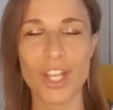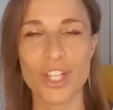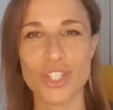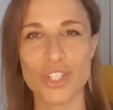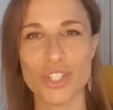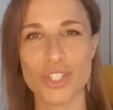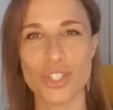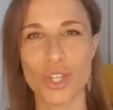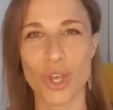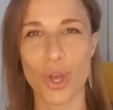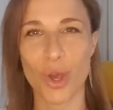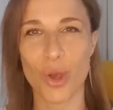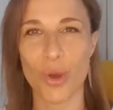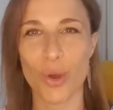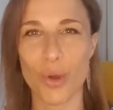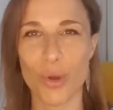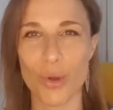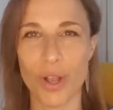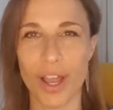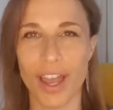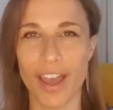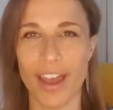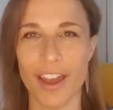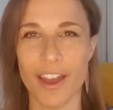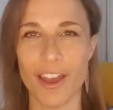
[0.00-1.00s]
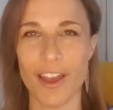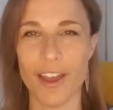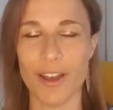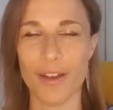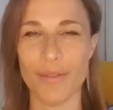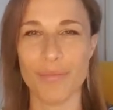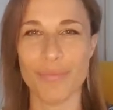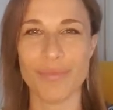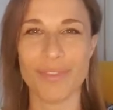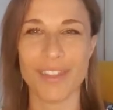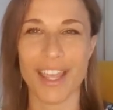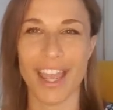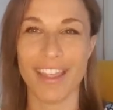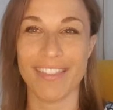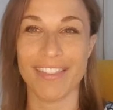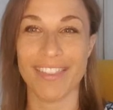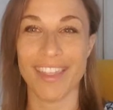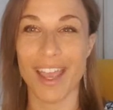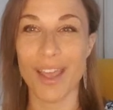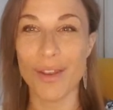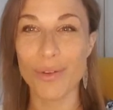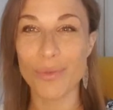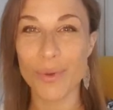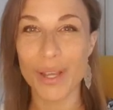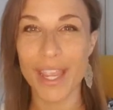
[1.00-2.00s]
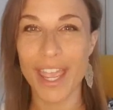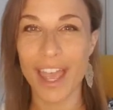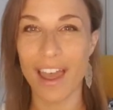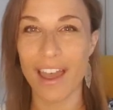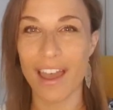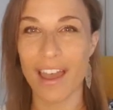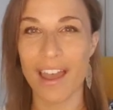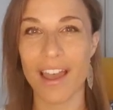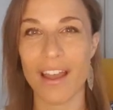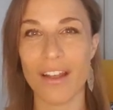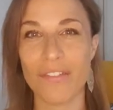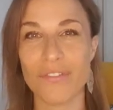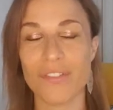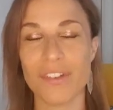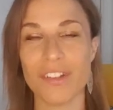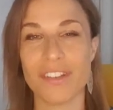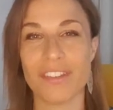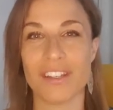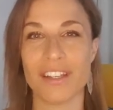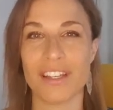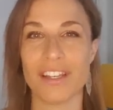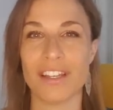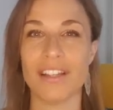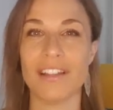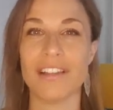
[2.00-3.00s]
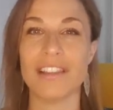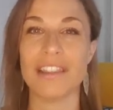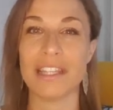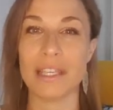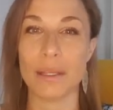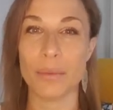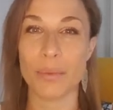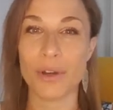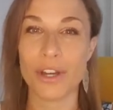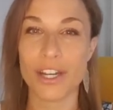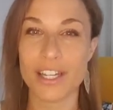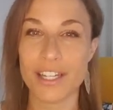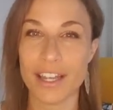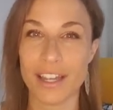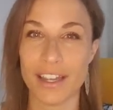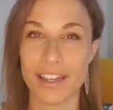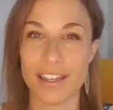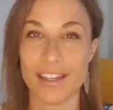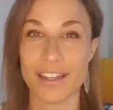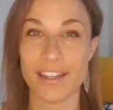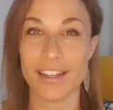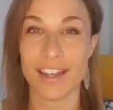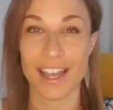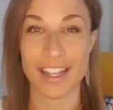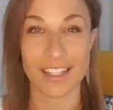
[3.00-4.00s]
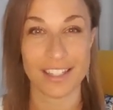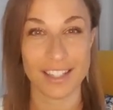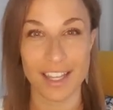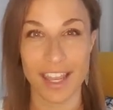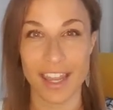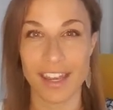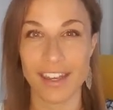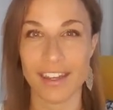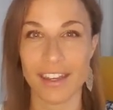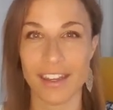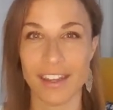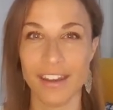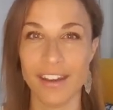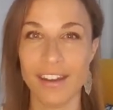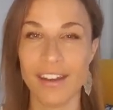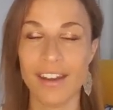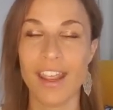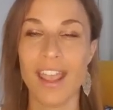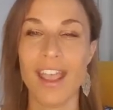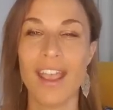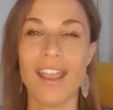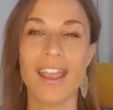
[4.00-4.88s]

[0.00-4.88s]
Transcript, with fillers: So, um, and then we have the Libra uh, ascendant,